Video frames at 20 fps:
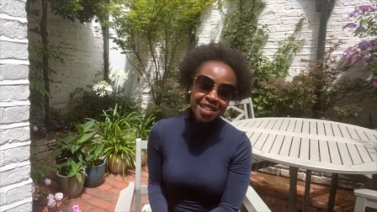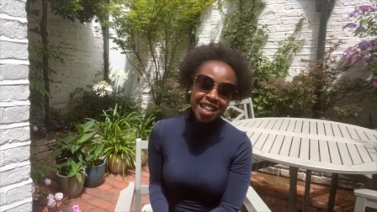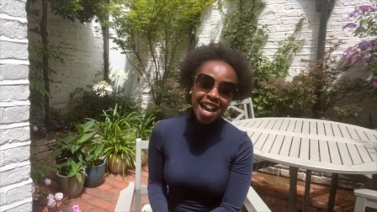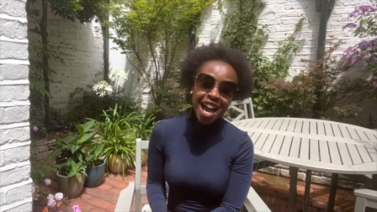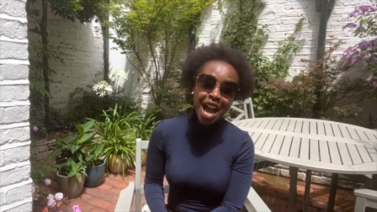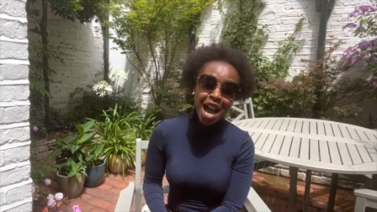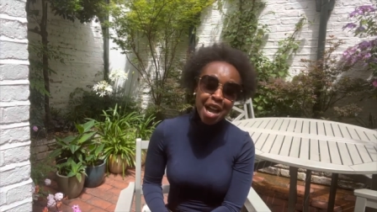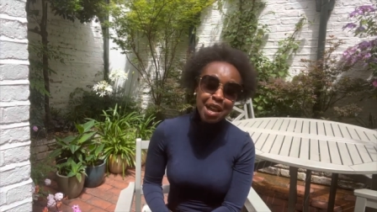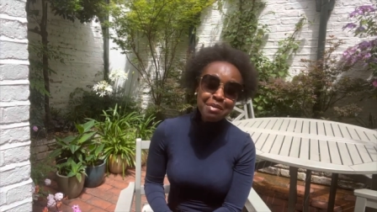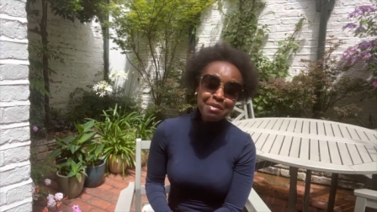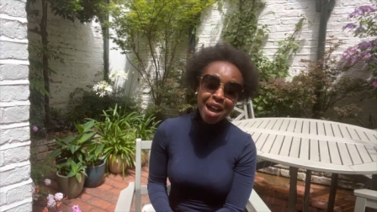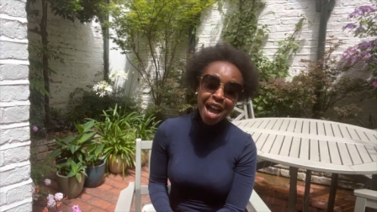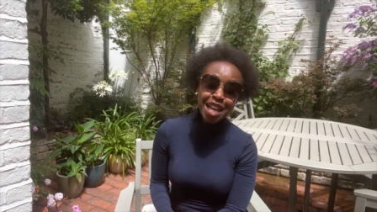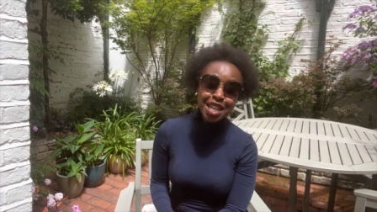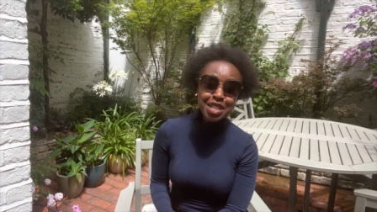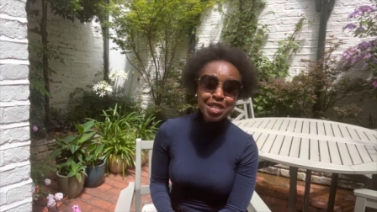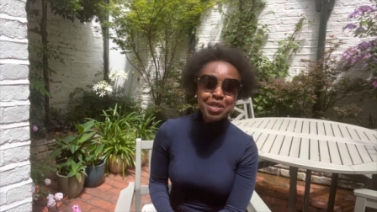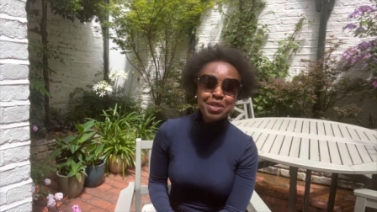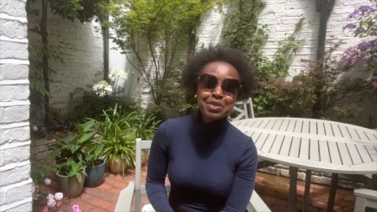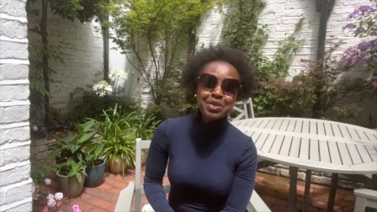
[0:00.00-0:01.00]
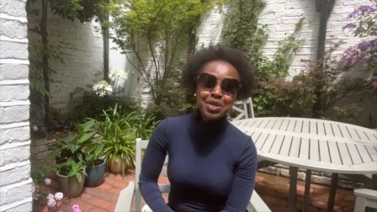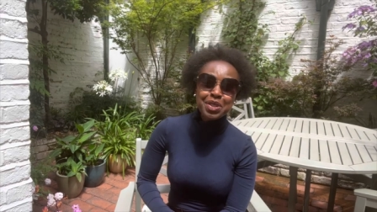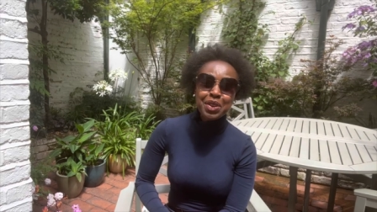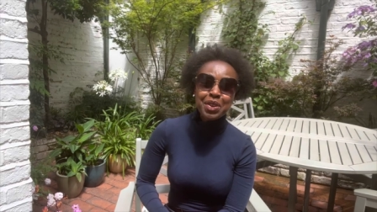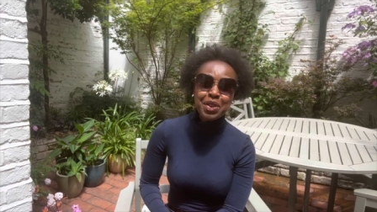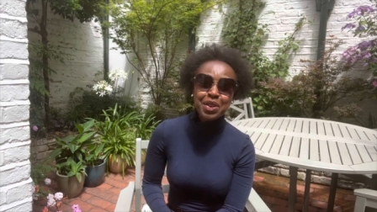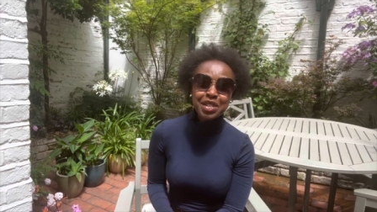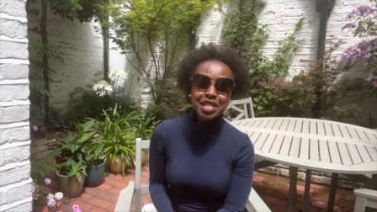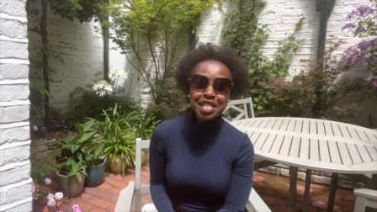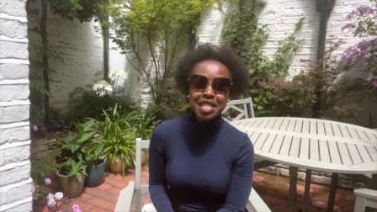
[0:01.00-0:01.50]
I'm Anesu
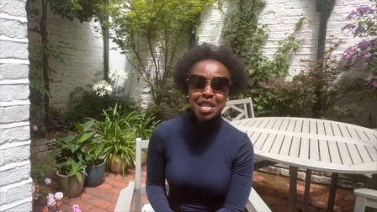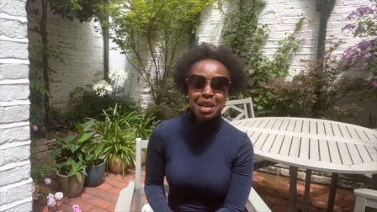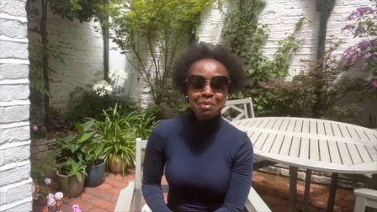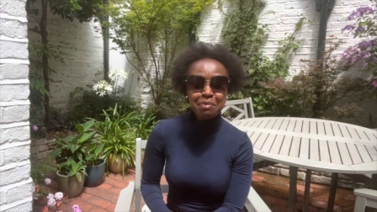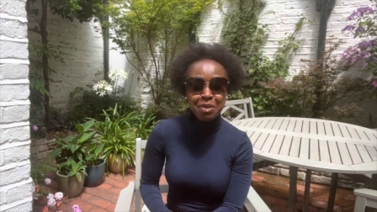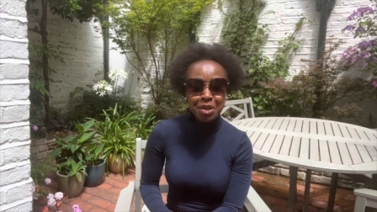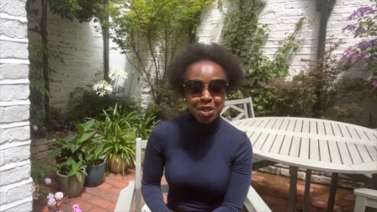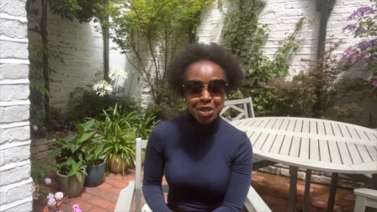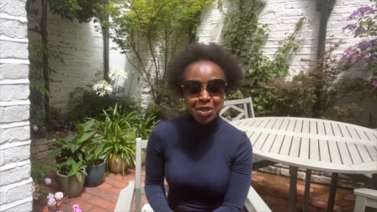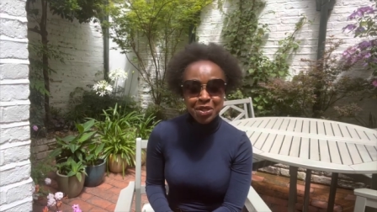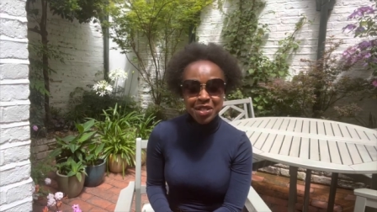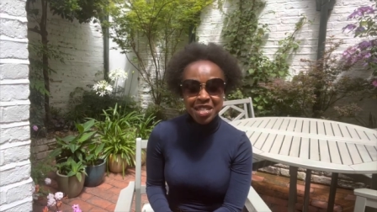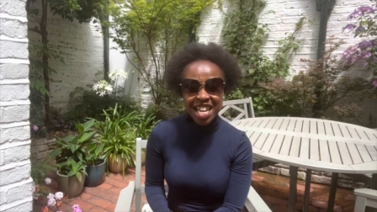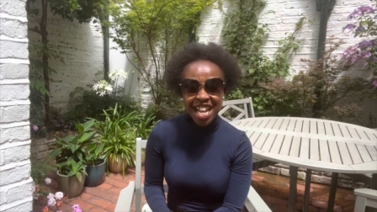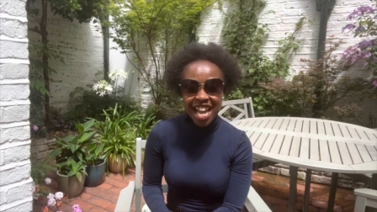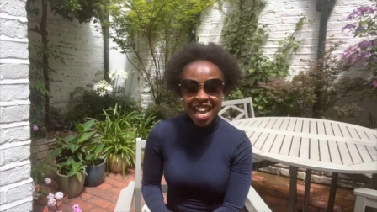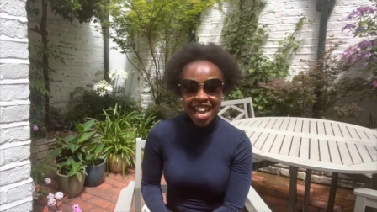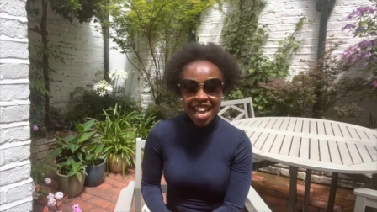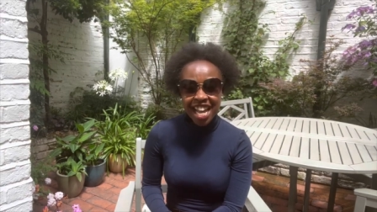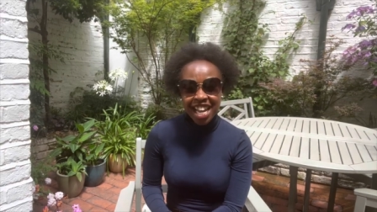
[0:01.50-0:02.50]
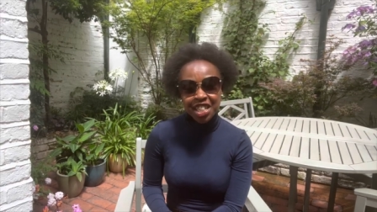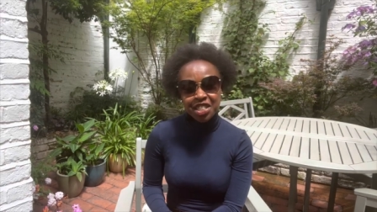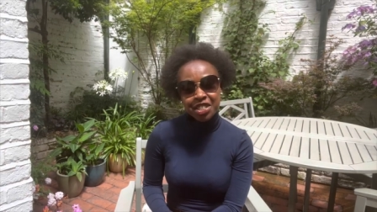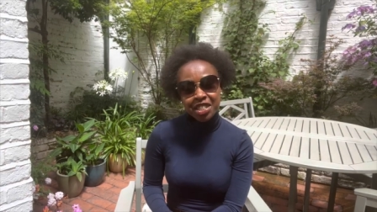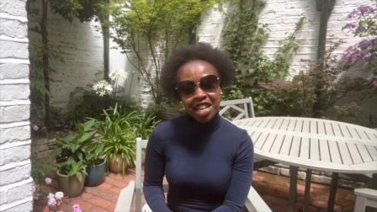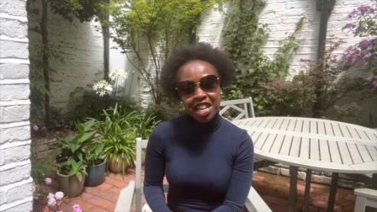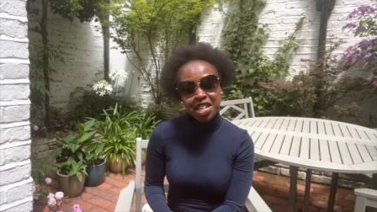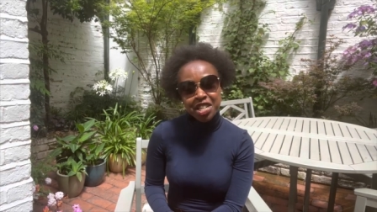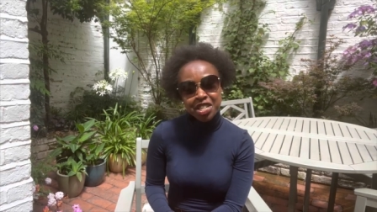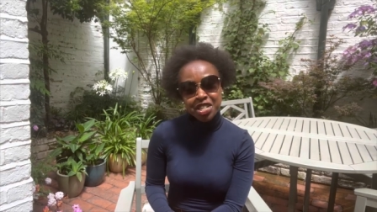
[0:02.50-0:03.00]
Sagonda and I produce
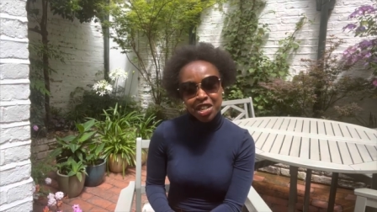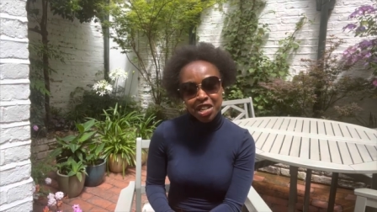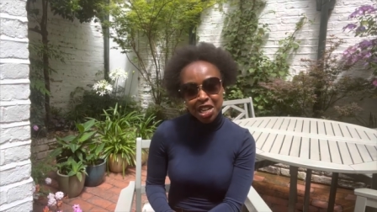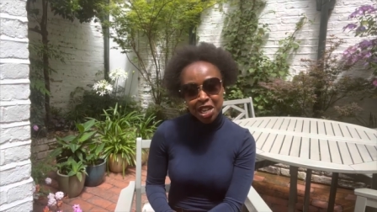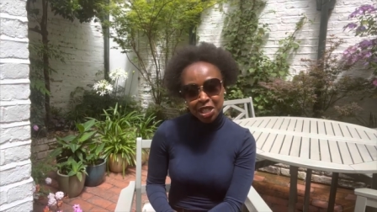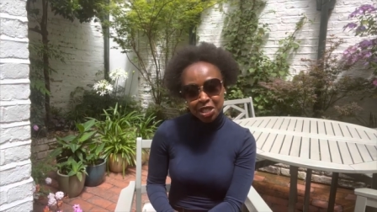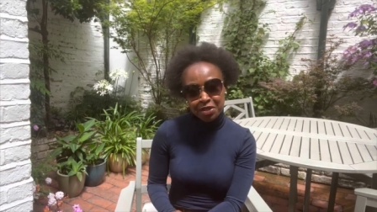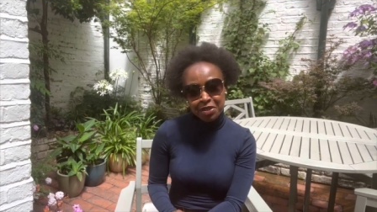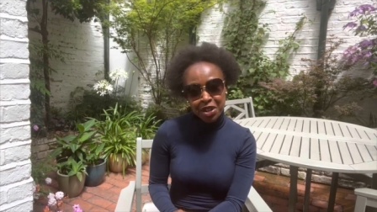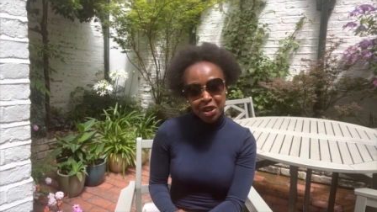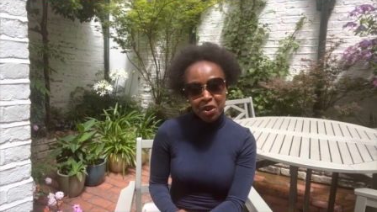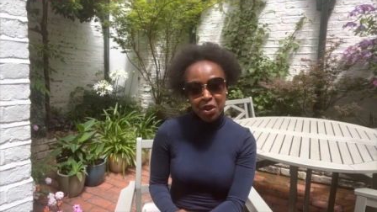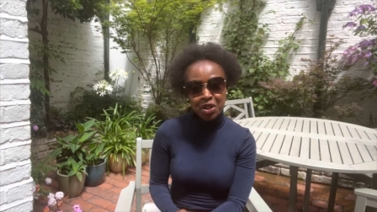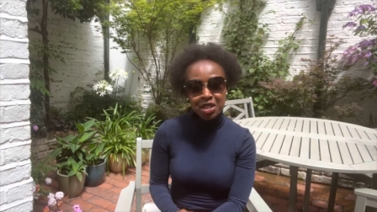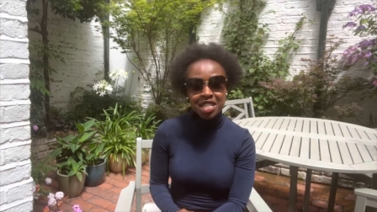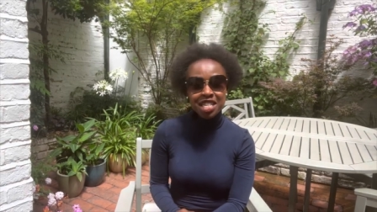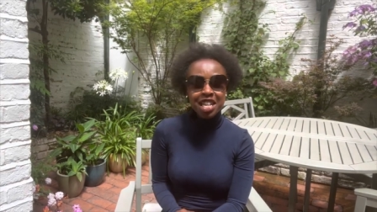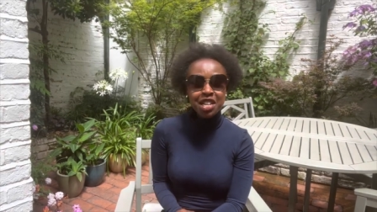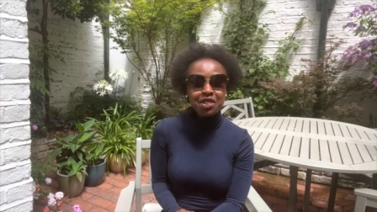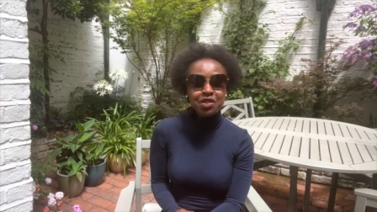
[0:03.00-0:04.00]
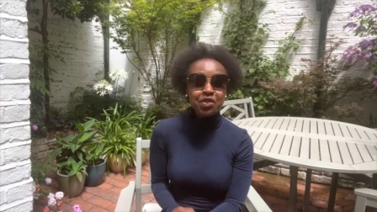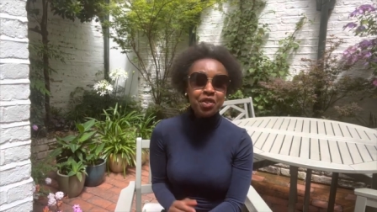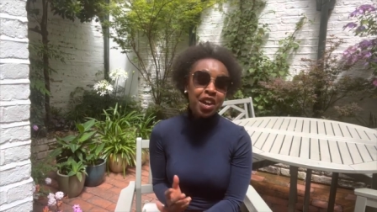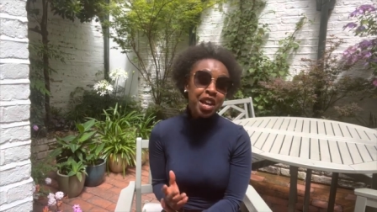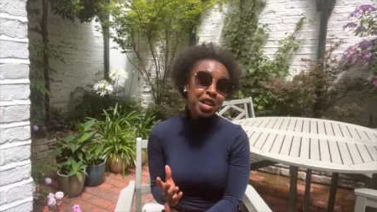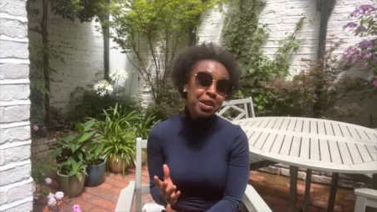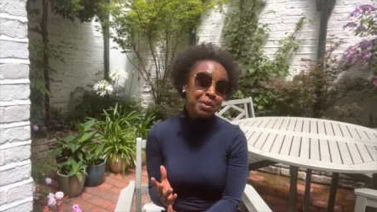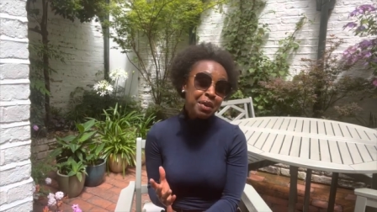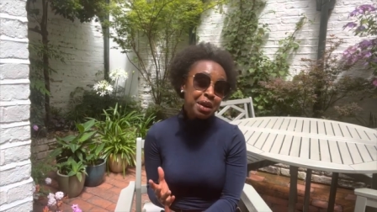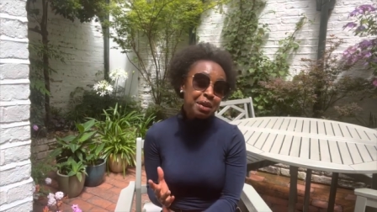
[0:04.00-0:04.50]
educational luxury content for
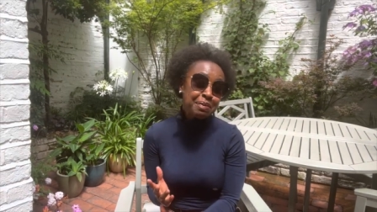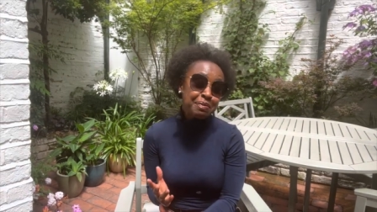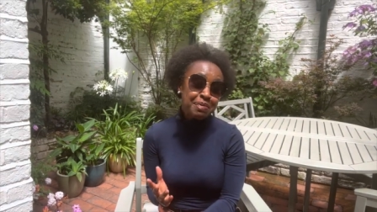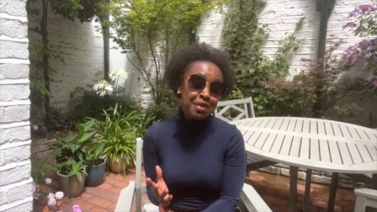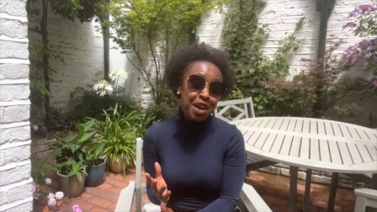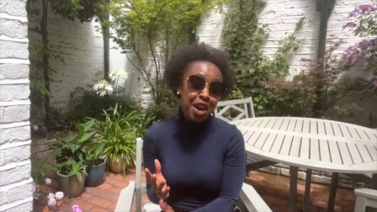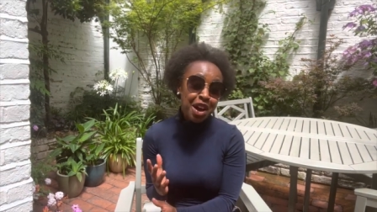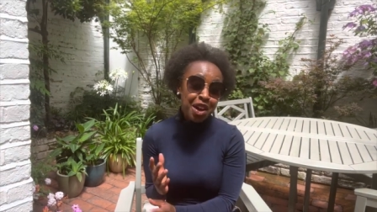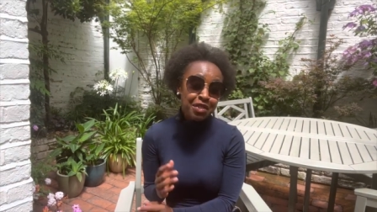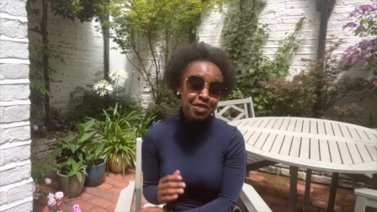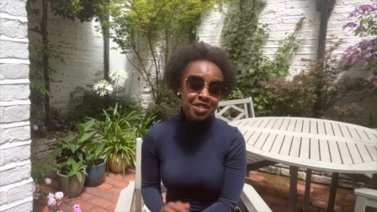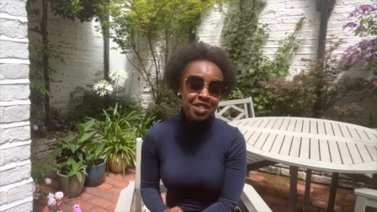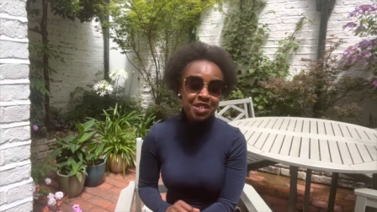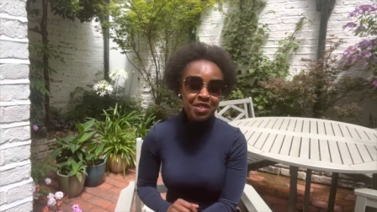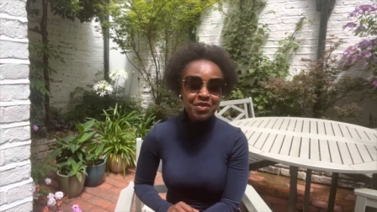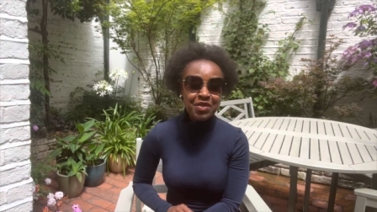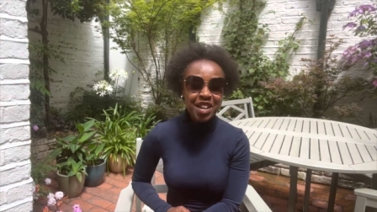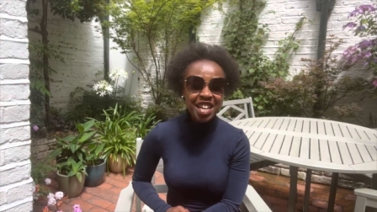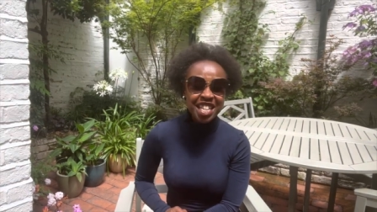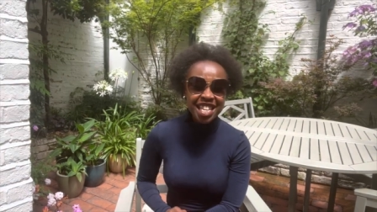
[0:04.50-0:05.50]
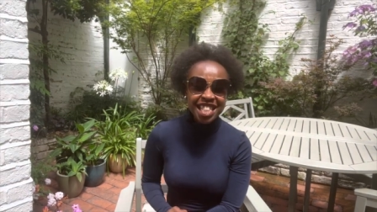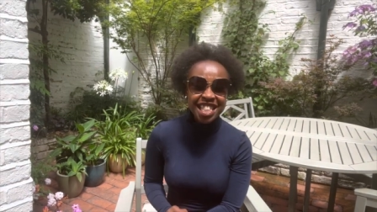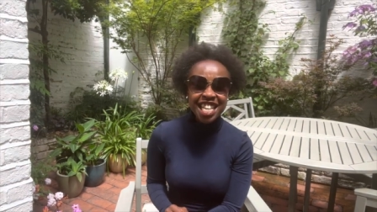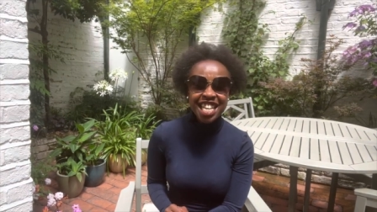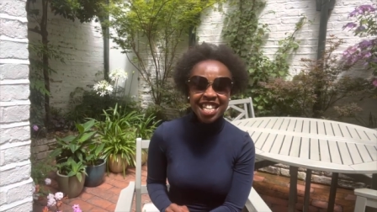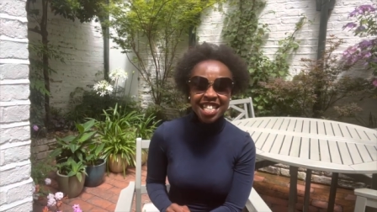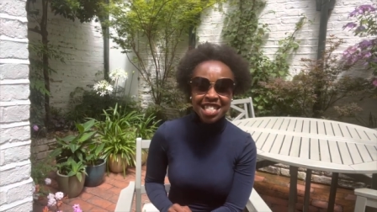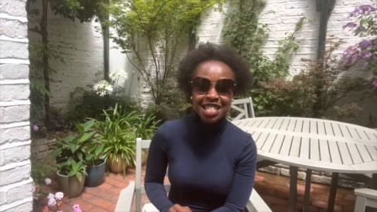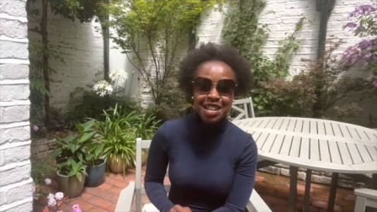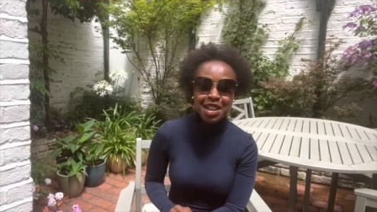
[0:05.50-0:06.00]
anyone after the finer
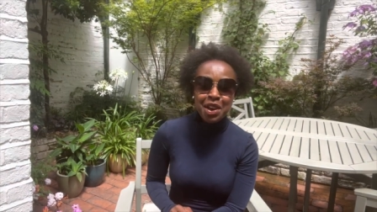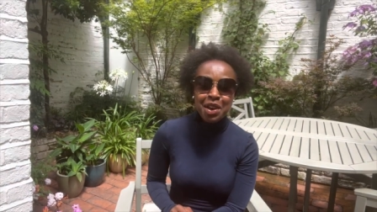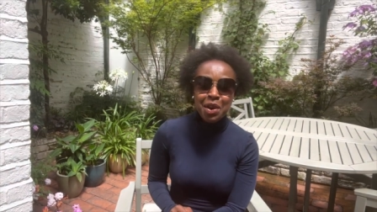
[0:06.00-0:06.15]
things,